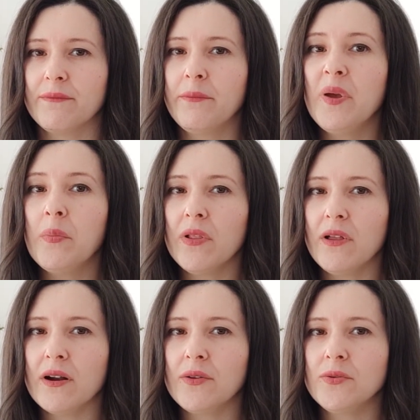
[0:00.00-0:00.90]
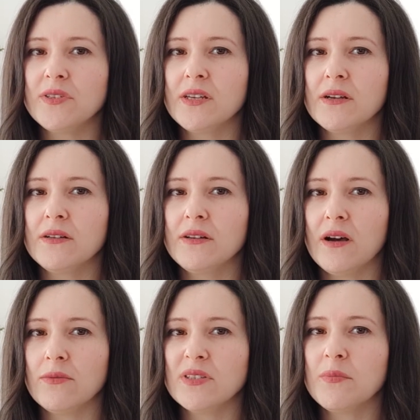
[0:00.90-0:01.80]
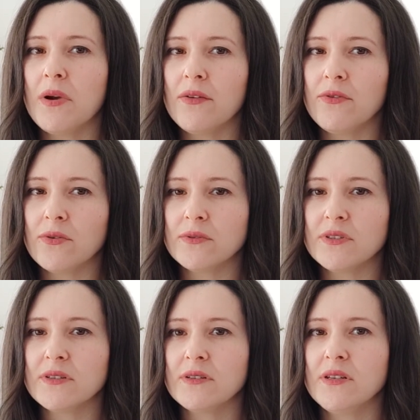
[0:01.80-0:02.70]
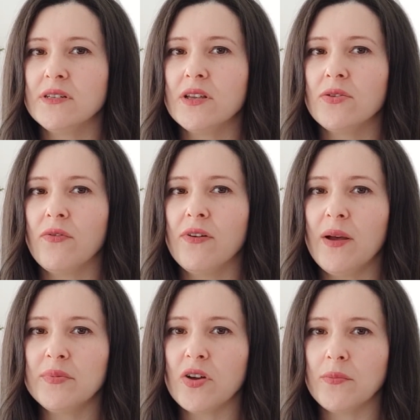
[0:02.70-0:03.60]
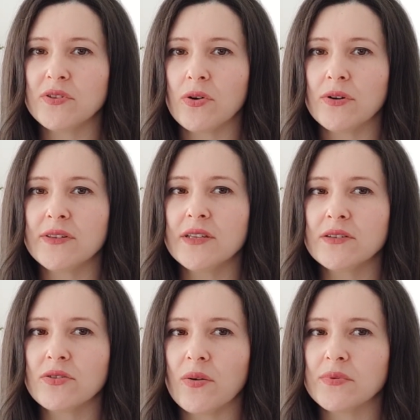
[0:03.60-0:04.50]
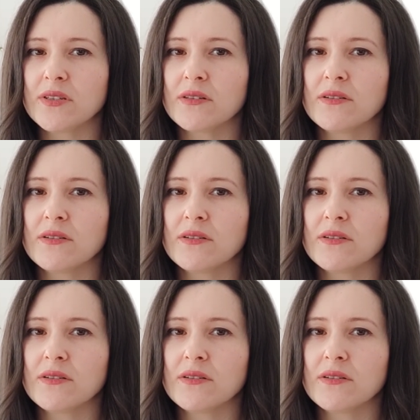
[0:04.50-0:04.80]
people are using now smartphones instead of laptops or desktops